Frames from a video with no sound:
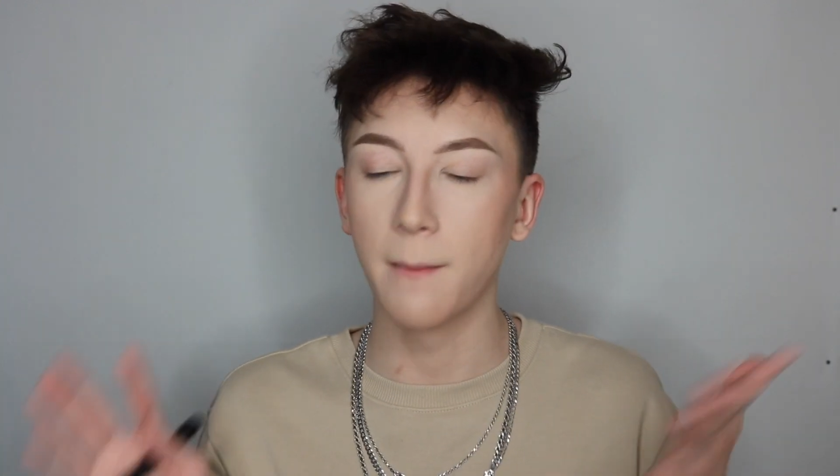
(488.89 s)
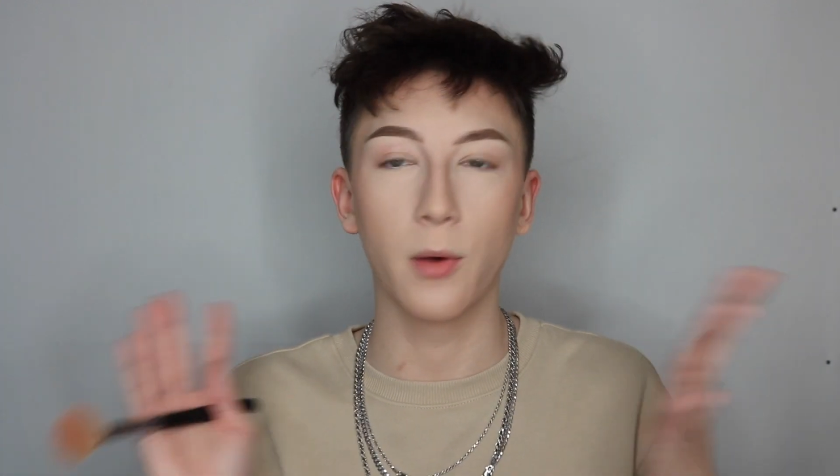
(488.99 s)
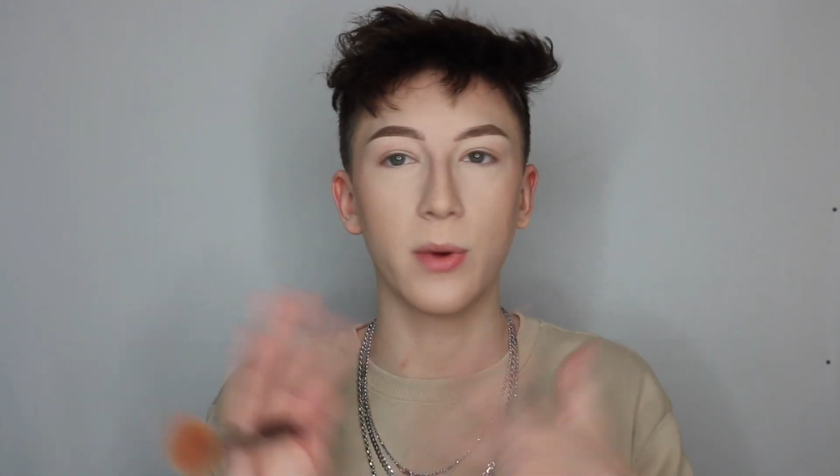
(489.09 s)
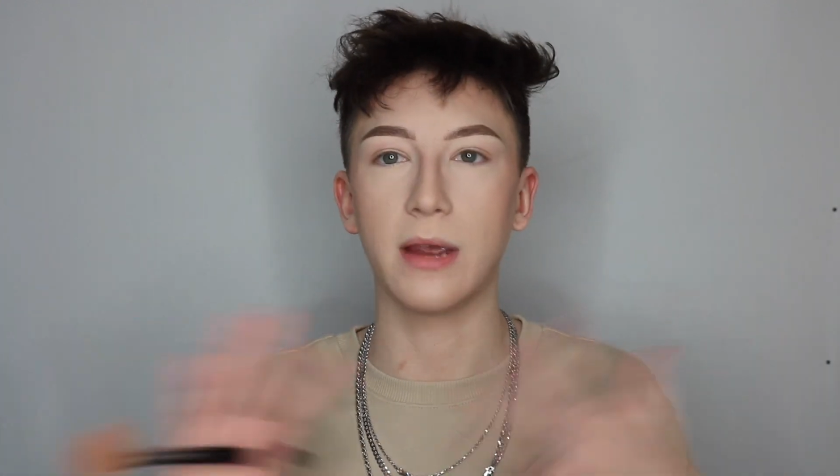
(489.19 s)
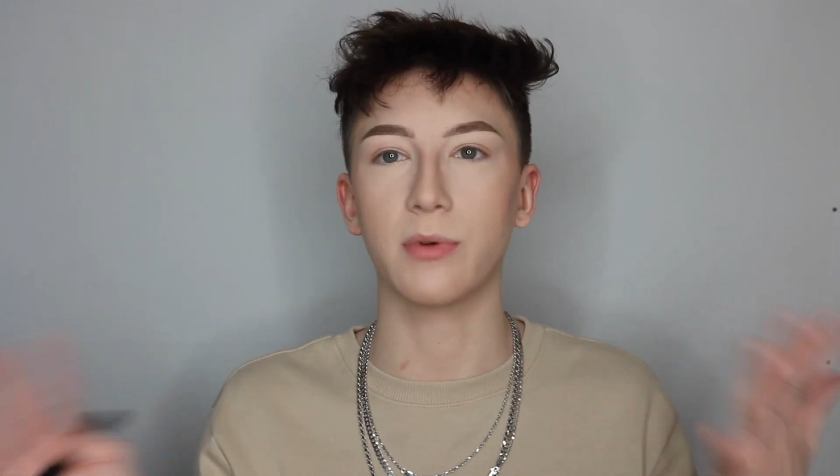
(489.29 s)

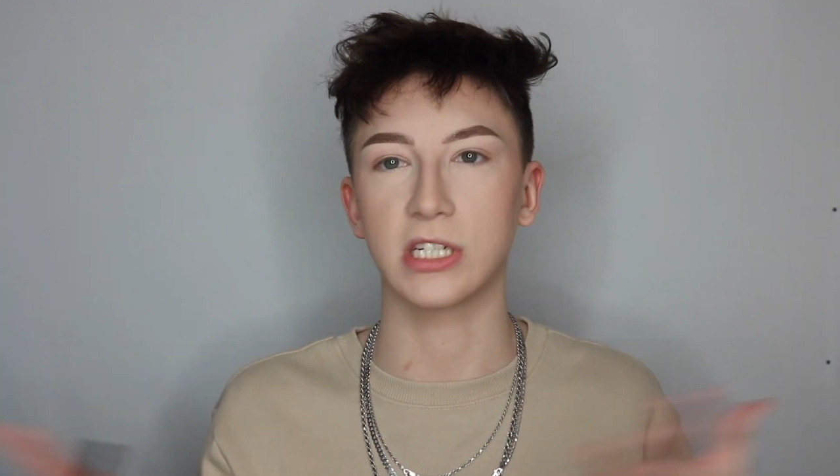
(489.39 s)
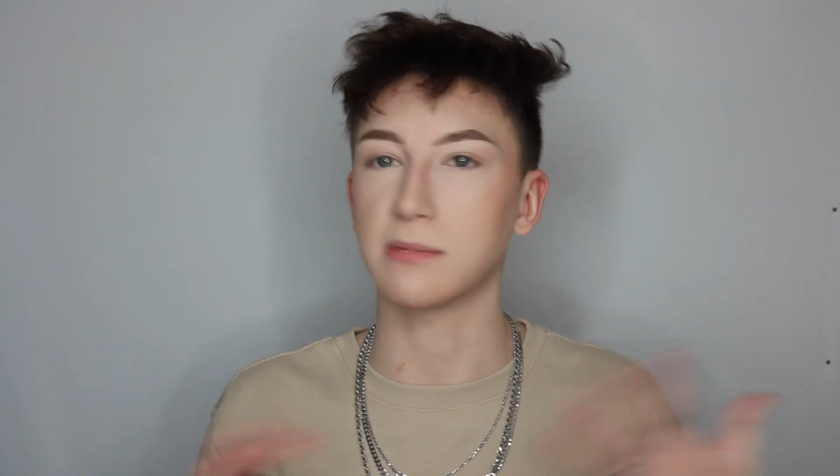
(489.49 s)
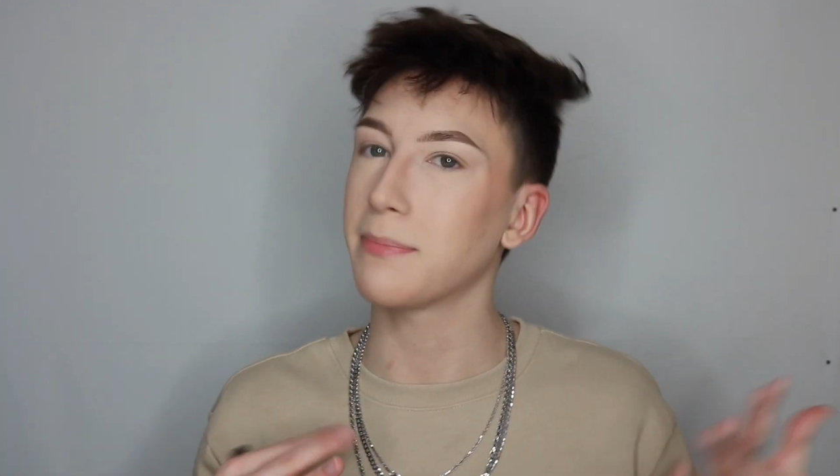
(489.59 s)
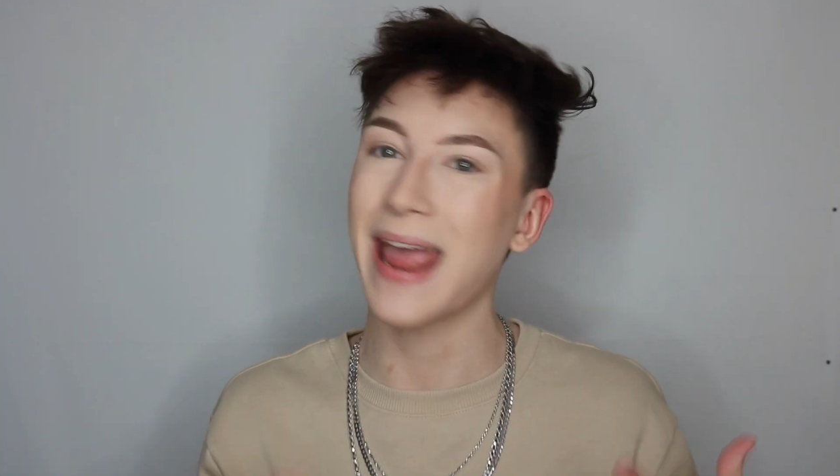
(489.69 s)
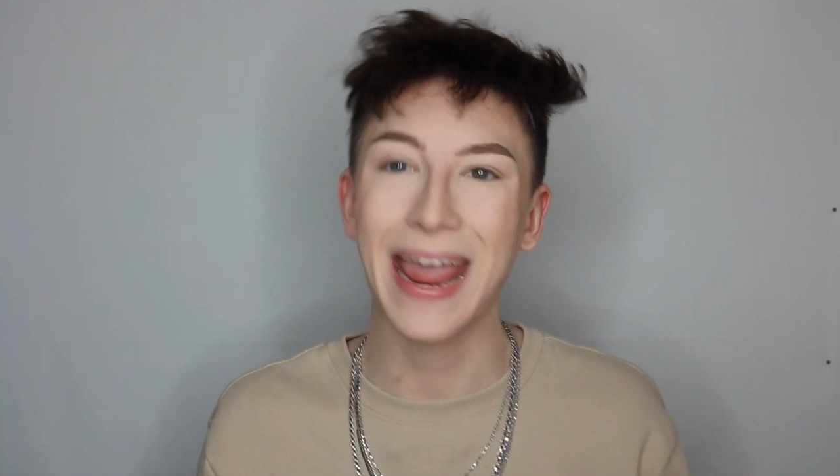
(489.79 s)
But we were
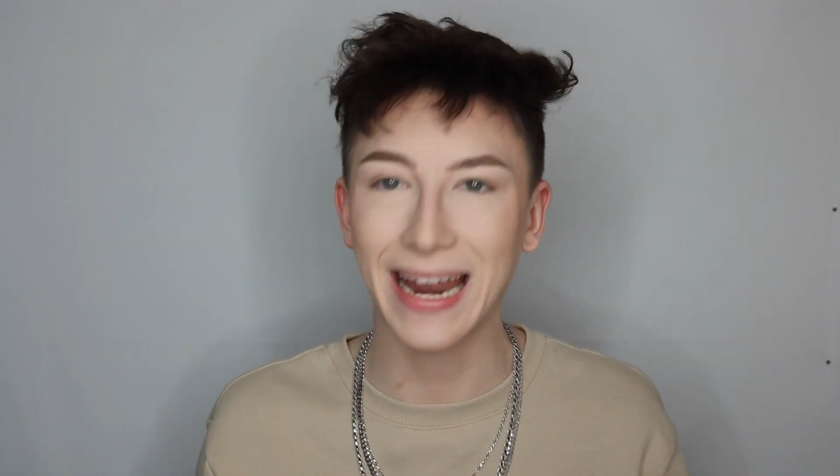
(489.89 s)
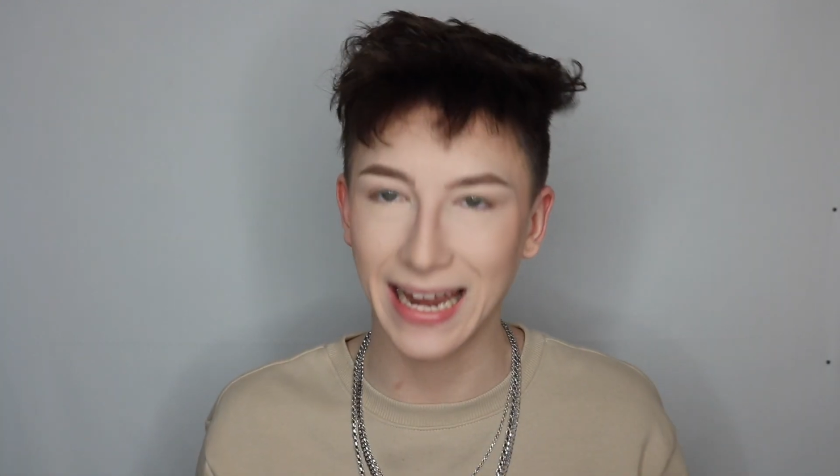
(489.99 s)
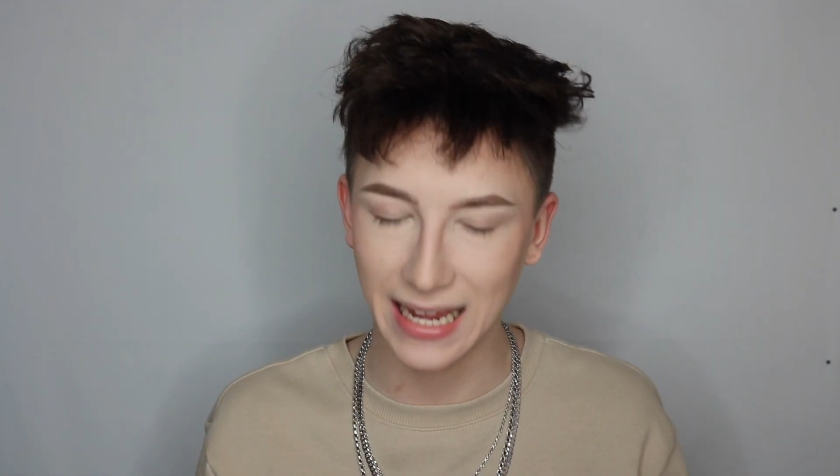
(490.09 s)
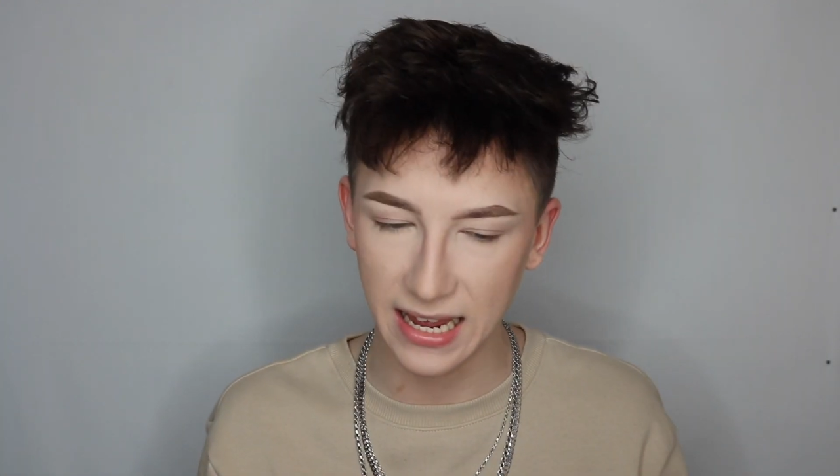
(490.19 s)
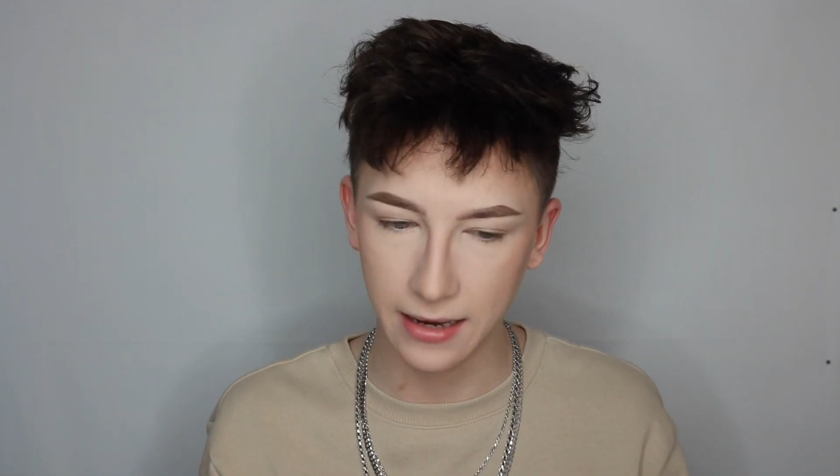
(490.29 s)
just
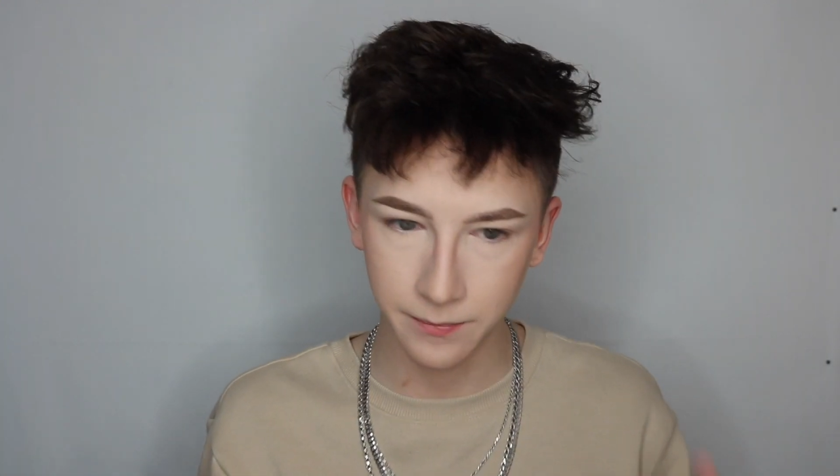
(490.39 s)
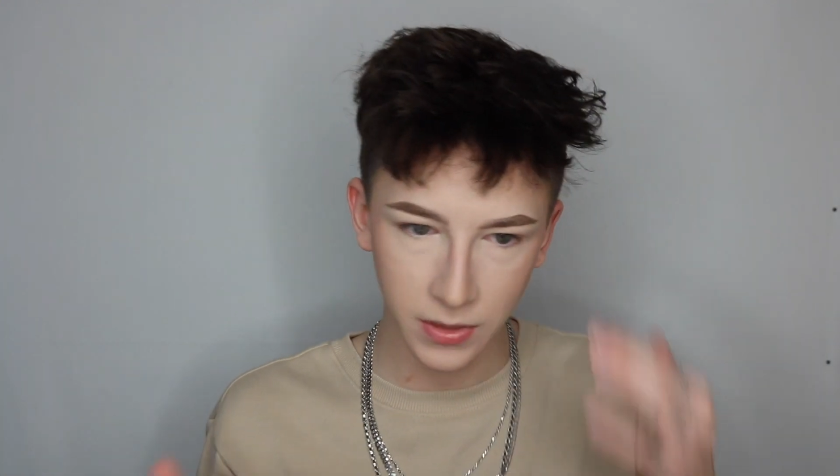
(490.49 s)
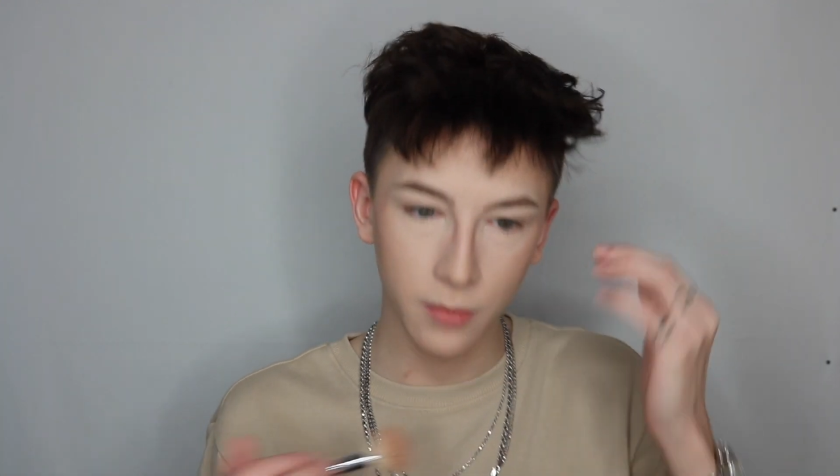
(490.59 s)
panicking.